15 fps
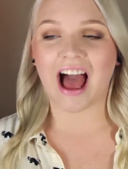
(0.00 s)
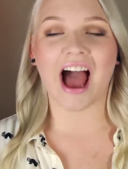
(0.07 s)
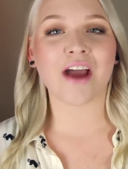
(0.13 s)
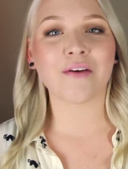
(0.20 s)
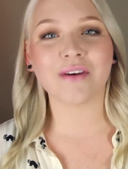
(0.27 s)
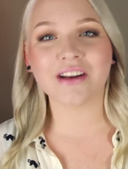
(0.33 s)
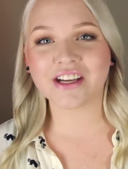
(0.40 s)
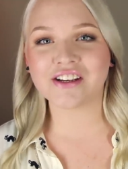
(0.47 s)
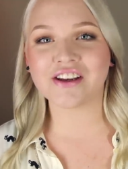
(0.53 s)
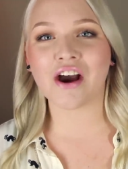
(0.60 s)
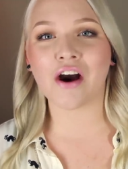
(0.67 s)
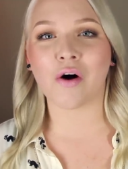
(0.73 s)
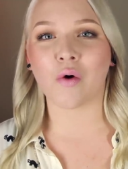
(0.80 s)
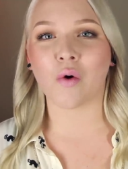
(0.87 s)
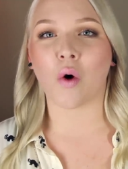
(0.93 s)
I want to
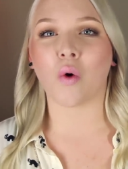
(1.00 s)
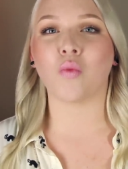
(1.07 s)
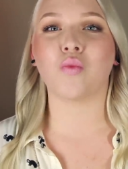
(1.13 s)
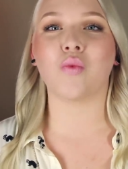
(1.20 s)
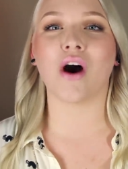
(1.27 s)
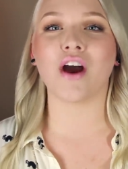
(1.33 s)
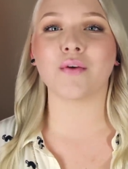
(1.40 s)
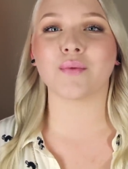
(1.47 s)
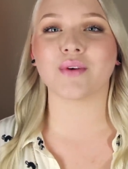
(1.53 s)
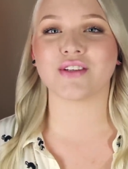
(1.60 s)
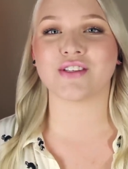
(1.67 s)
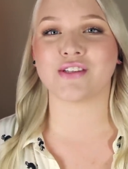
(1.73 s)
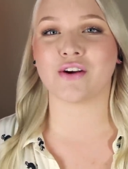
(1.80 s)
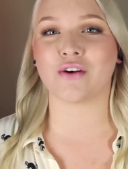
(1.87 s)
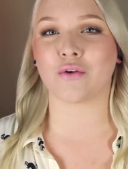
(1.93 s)
know what
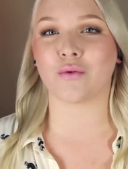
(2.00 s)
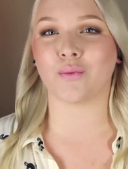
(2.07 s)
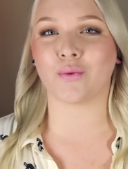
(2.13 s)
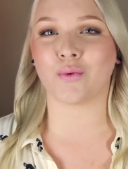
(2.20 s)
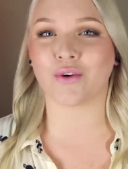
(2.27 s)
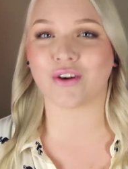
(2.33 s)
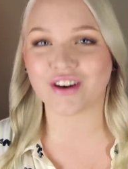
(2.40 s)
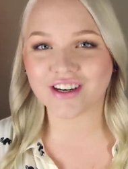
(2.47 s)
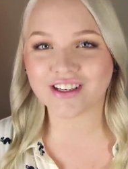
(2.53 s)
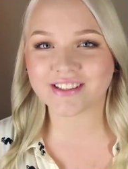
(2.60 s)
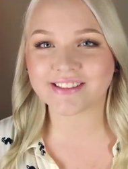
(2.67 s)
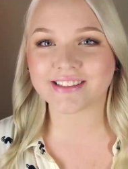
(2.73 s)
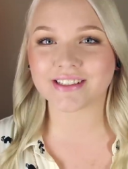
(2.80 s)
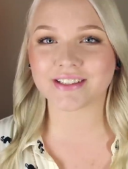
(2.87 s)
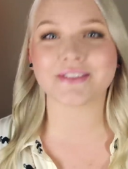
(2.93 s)
was your
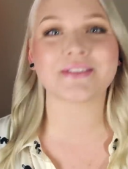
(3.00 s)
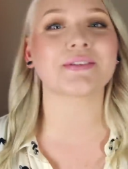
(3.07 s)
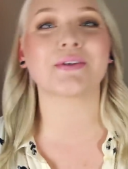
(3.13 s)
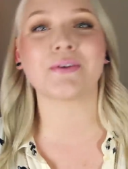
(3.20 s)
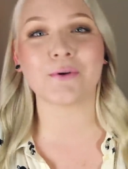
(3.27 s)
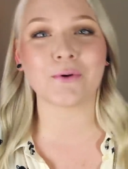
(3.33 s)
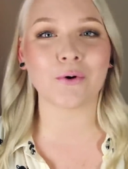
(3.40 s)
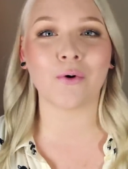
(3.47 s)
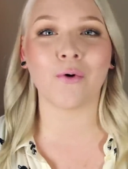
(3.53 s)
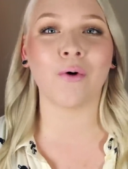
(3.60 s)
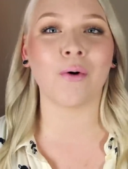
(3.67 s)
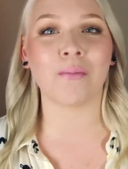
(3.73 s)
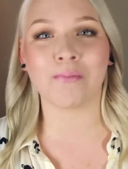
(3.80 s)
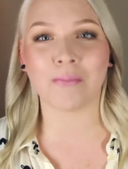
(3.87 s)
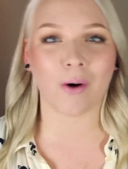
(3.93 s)
worst
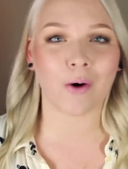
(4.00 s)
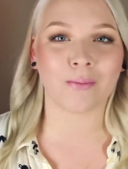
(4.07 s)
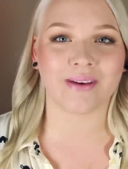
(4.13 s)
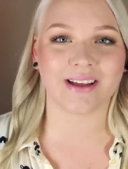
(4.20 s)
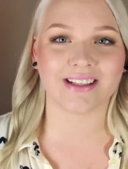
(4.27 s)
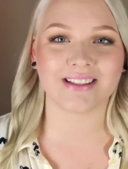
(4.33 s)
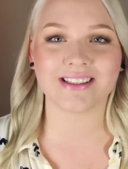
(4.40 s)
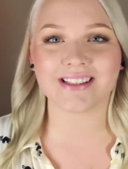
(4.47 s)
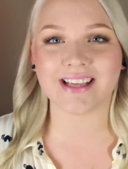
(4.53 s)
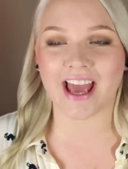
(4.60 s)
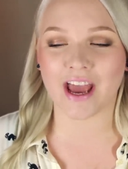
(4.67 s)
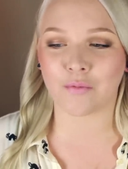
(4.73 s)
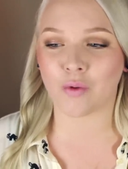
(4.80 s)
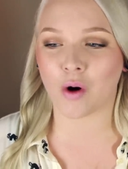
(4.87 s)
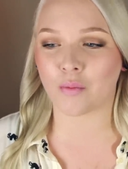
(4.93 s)
school moment
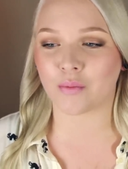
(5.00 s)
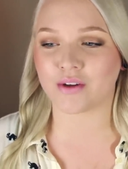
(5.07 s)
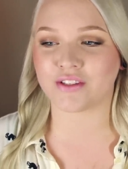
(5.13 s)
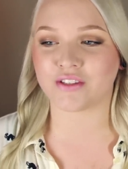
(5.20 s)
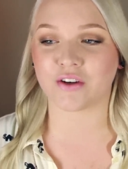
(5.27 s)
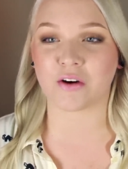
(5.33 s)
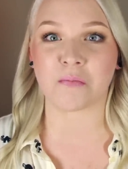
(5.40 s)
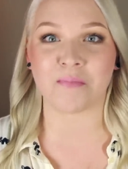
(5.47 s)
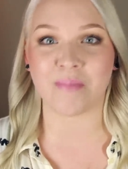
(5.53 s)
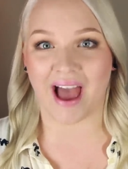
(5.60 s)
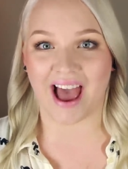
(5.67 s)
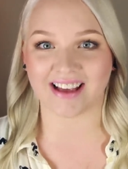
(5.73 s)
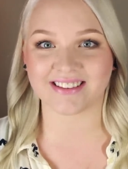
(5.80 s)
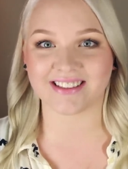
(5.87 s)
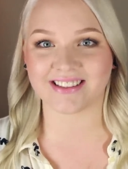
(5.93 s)
and what was your
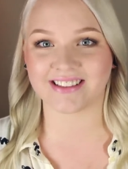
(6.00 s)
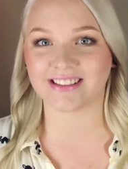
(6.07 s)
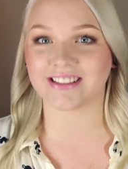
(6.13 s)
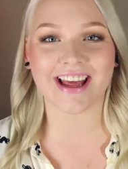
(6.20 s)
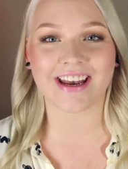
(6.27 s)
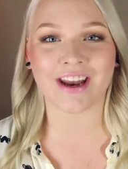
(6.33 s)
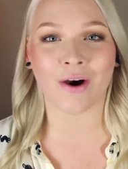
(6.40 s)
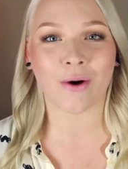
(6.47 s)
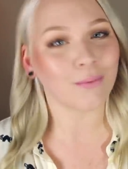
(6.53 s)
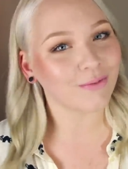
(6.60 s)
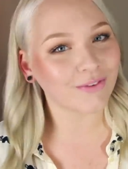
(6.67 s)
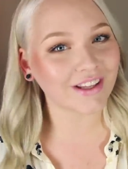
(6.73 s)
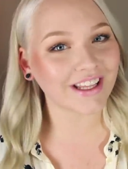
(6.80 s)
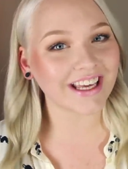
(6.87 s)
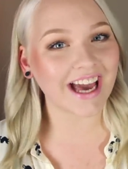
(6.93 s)
best. And
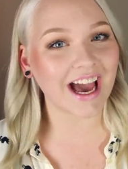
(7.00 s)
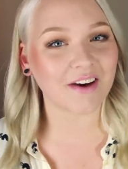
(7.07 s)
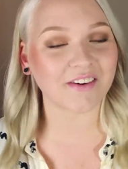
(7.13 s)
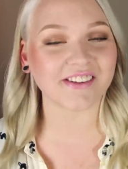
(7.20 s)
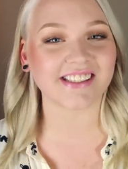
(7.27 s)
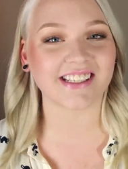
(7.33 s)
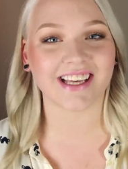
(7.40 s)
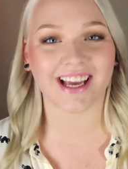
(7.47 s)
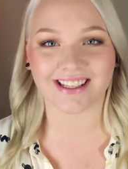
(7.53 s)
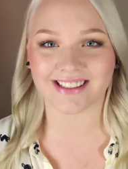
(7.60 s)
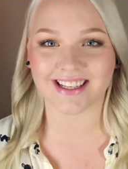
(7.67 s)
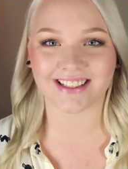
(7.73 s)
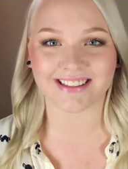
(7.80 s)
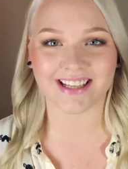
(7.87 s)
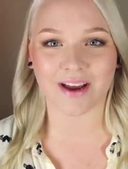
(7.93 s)
hopefully, I will see you guys
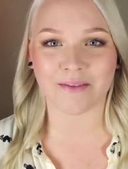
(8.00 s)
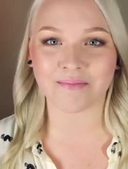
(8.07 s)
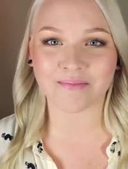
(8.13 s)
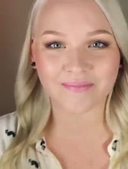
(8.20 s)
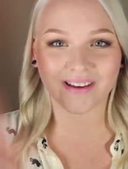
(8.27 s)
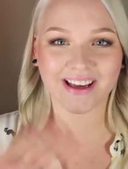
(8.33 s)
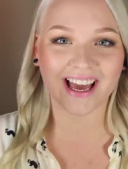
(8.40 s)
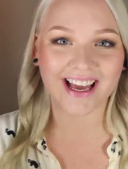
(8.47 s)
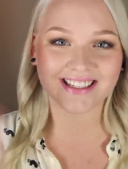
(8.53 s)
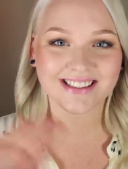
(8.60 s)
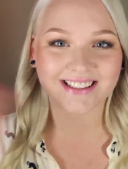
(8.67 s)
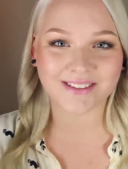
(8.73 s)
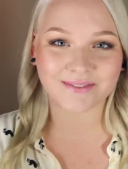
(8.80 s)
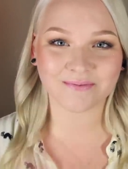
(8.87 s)
next time. Bye, guys.